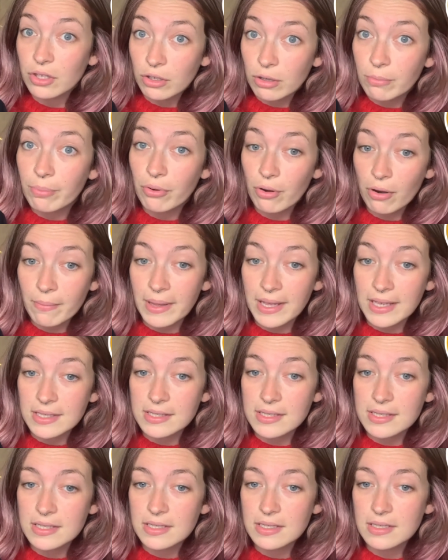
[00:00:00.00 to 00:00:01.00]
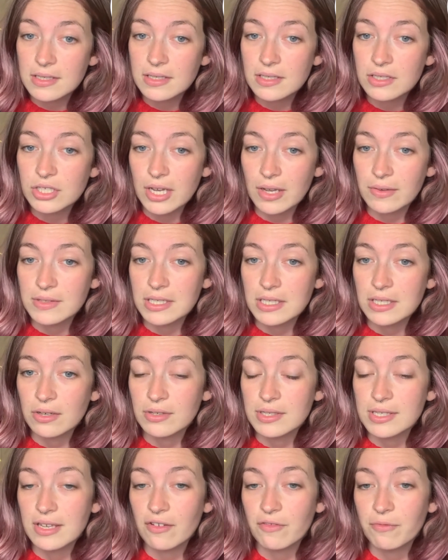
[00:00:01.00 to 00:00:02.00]
You promised," shouted
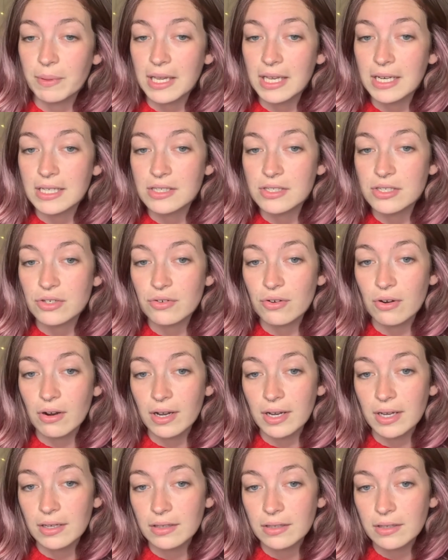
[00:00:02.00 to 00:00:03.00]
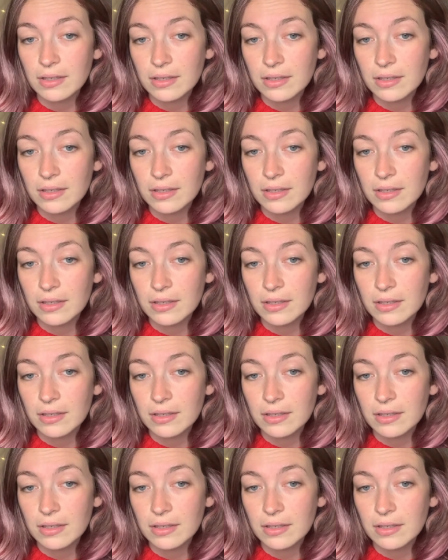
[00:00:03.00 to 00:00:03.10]
Yosef, beginning to cry.